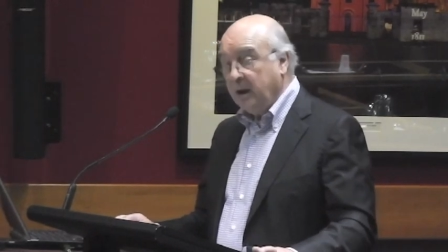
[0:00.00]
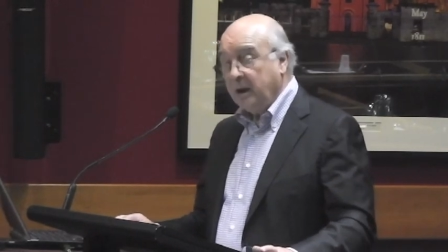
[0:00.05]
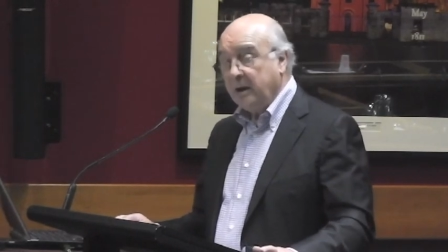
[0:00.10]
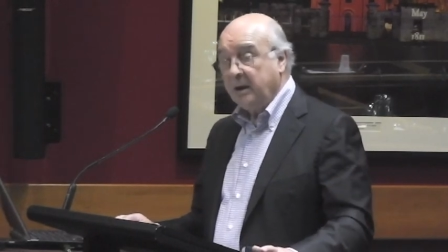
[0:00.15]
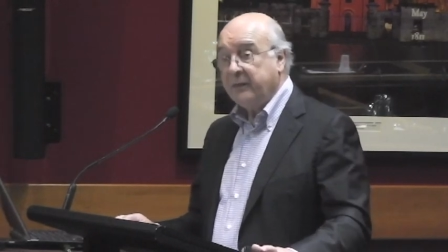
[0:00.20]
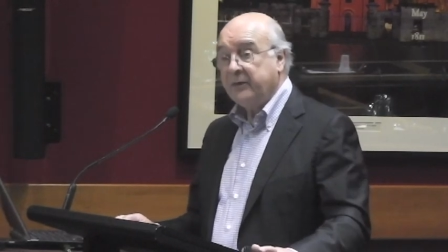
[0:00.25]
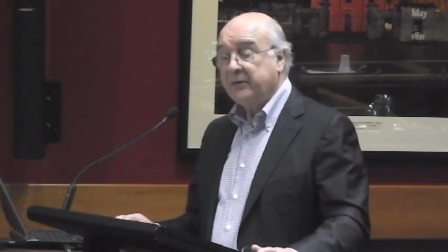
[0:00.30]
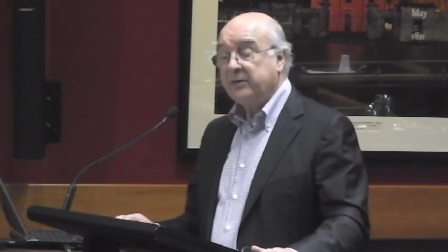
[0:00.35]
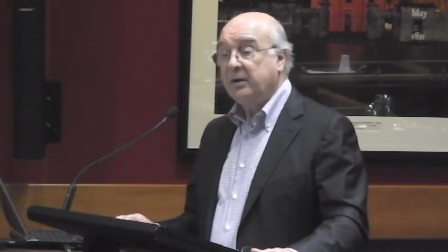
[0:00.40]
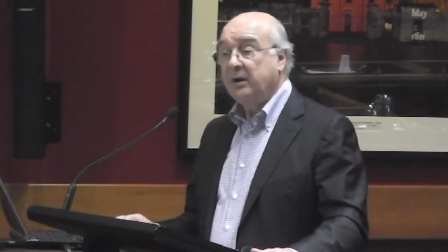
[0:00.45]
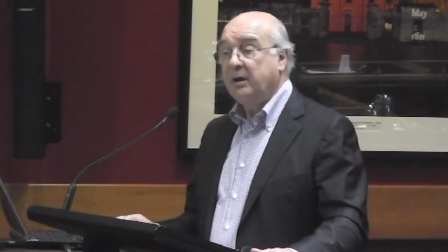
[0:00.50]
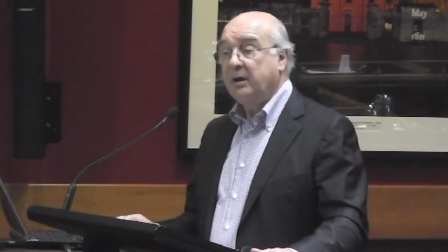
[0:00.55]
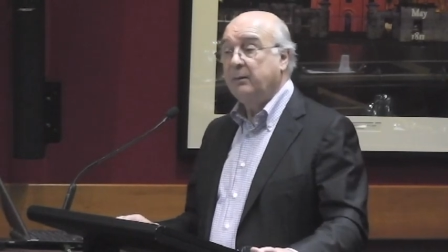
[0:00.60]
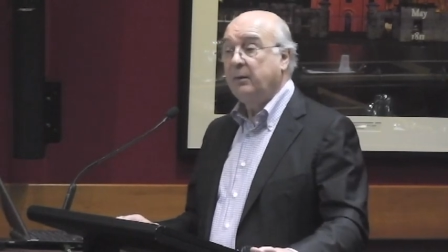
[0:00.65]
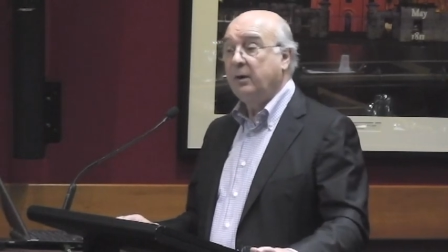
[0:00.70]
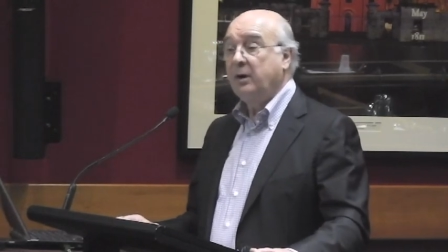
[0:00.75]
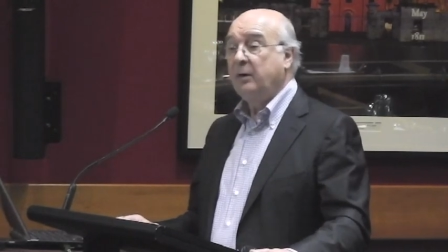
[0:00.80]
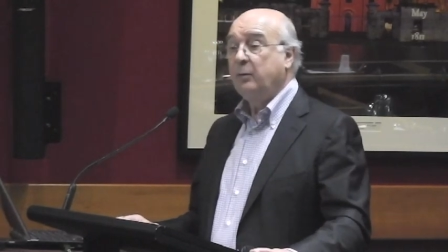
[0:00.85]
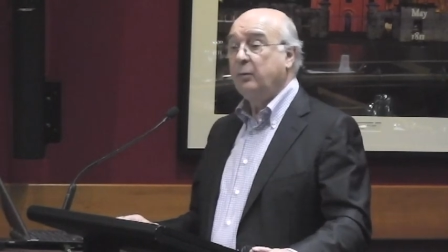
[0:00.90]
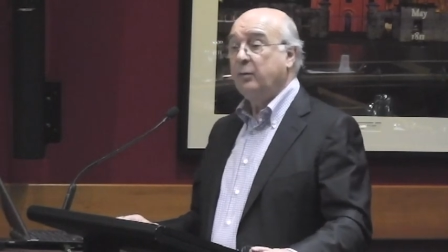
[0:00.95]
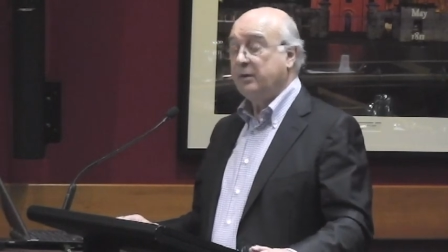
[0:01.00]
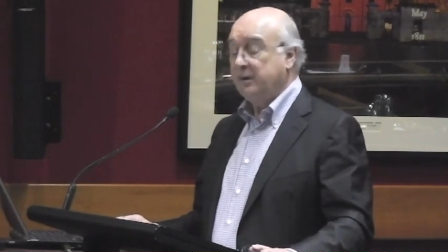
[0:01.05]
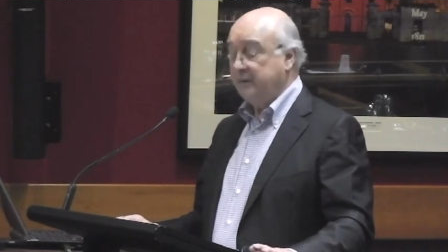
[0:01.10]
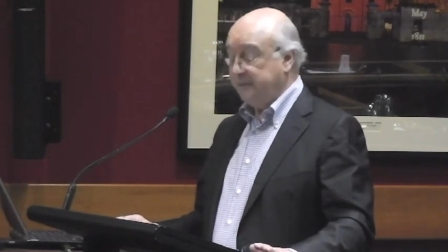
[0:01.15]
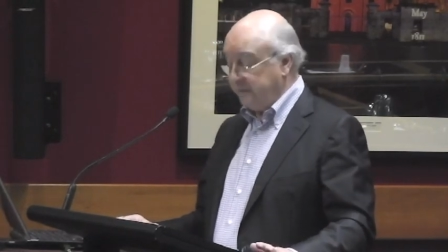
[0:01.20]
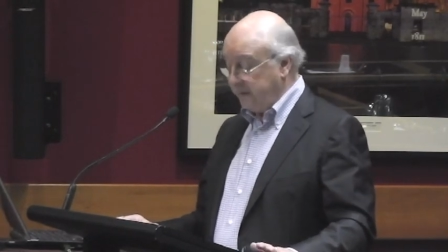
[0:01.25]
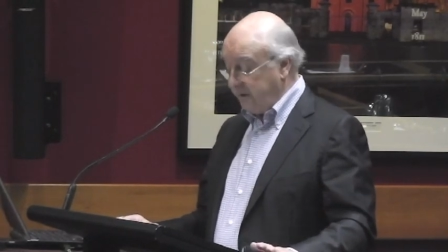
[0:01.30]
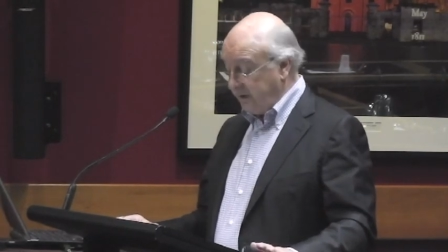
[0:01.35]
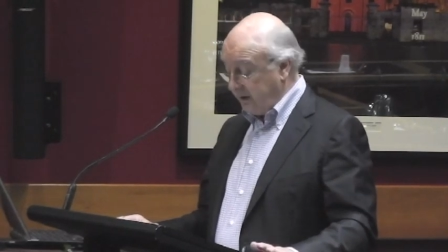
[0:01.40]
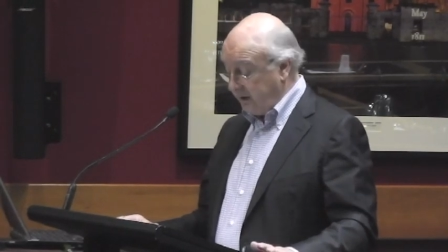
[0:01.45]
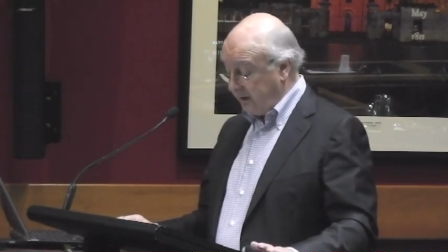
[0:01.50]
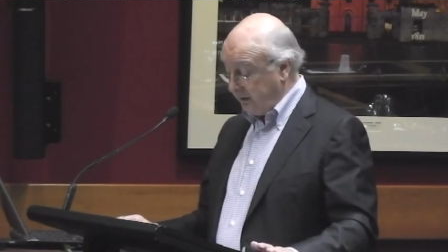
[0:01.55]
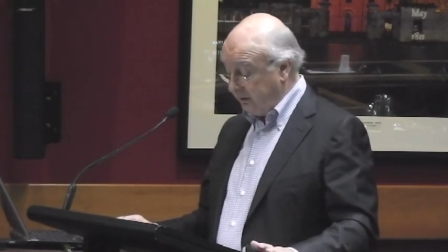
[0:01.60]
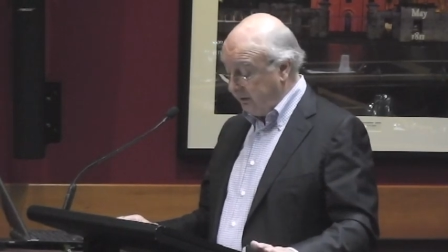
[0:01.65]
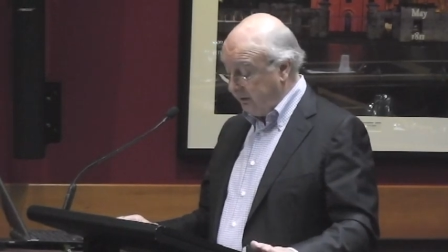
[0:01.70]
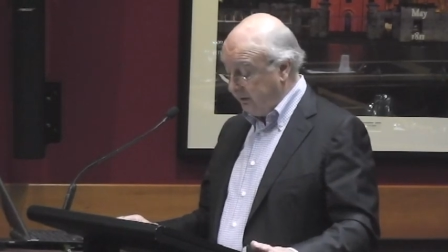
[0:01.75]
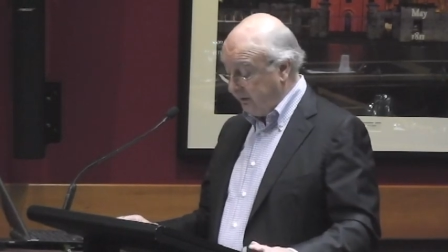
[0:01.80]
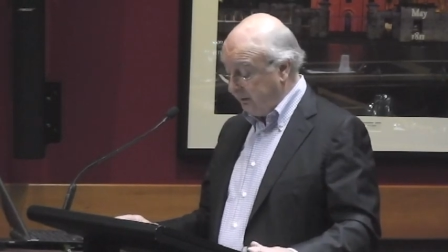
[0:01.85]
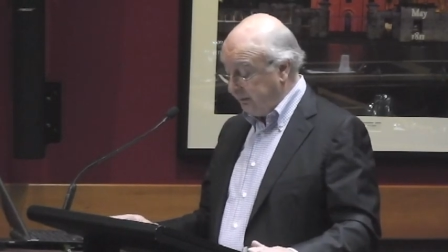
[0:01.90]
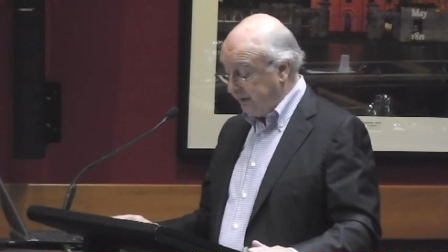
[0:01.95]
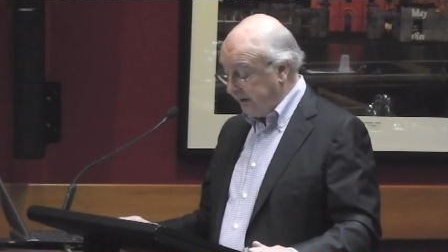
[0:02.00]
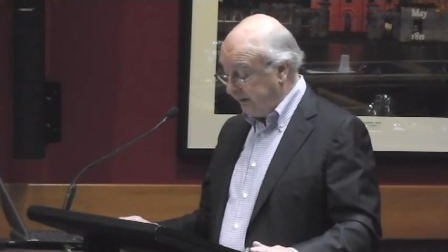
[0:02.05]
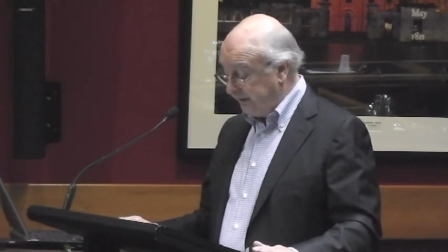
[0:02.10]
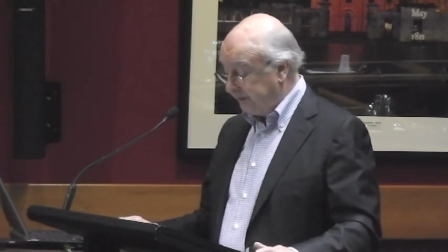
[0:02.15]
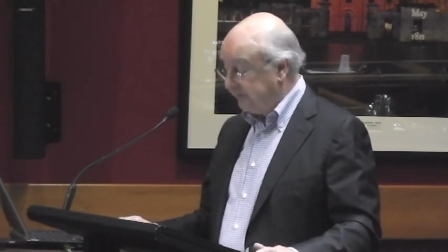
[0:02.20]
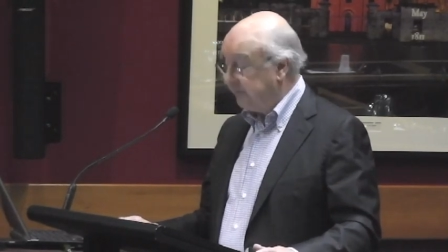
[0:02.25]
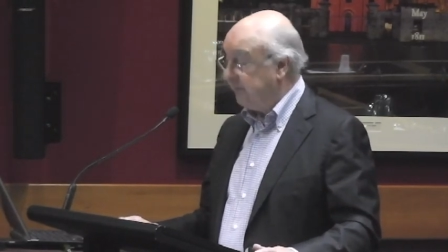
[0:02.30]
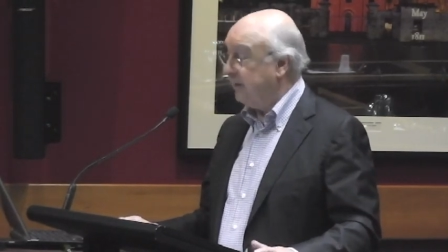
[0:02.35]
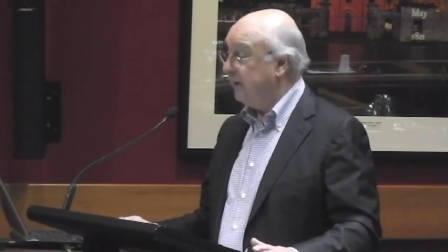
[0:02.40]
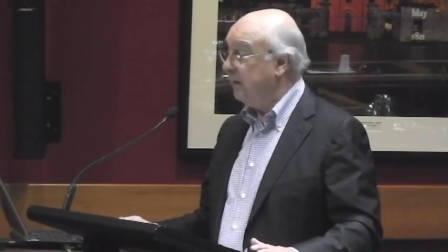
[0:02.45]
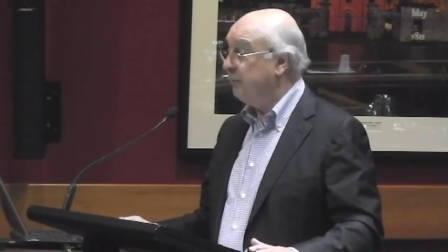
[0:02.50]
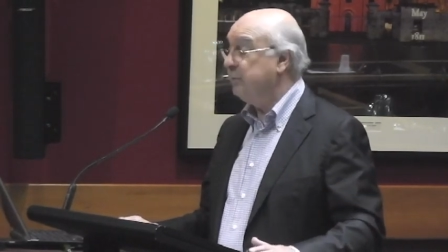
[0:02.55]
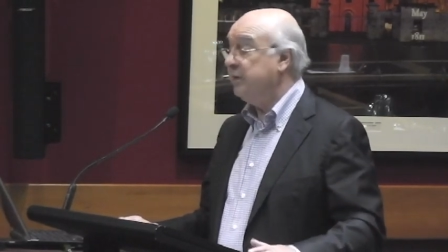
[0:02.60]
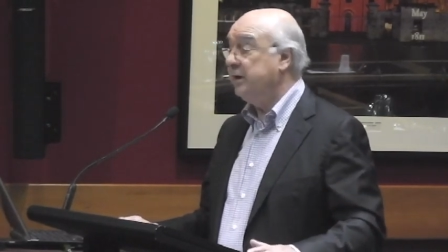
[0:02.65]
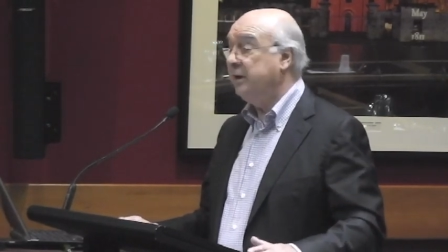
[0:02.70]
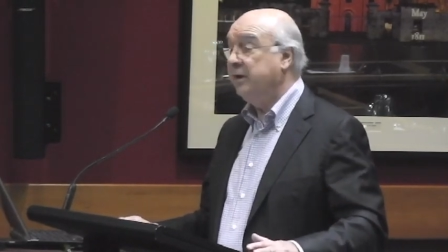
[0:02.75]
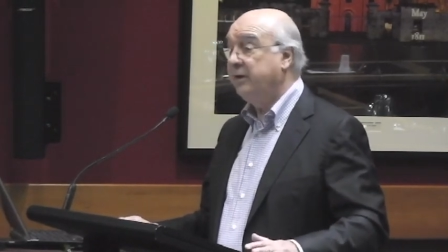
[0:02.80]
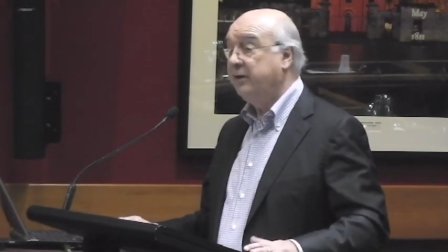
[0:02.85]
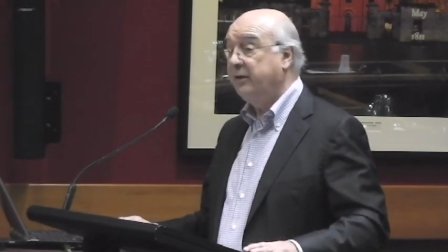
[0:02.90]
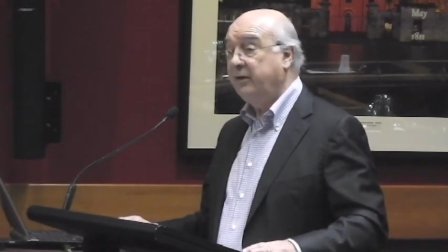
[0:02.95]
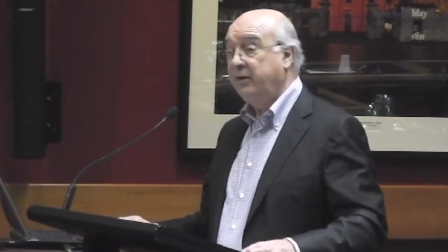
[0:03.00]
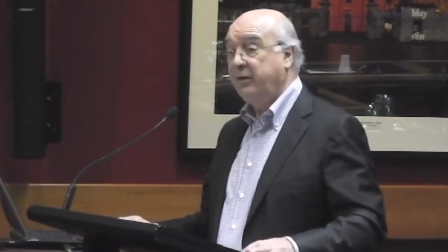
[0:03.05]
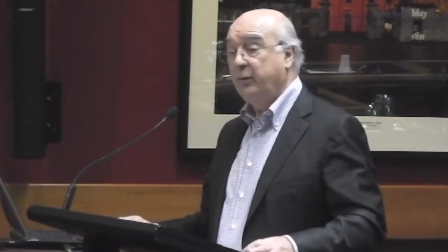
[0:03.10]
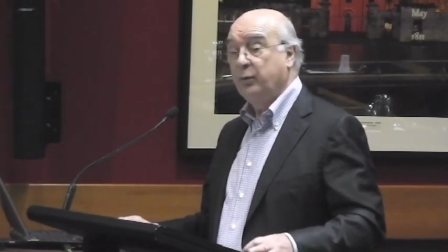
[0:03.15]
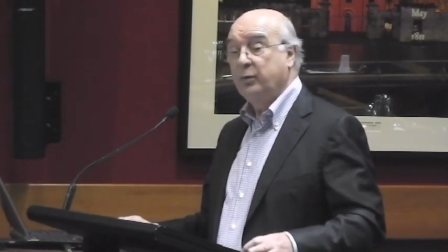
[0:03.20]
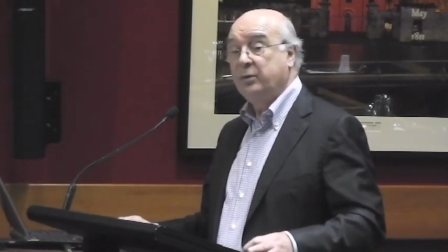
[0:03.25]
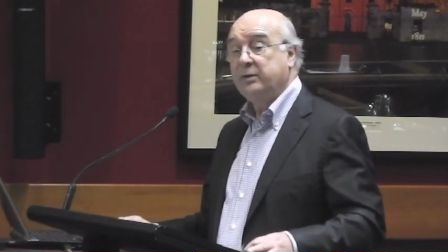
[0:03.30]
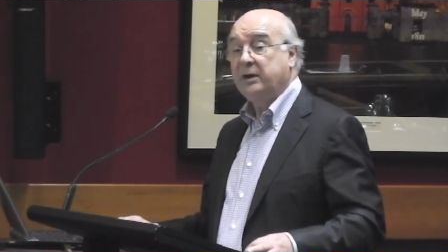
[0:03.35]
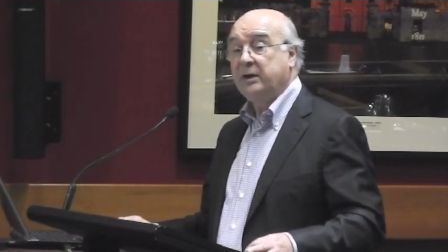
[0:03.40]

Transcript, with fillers: And at the time, I wanted to know the best that had been thought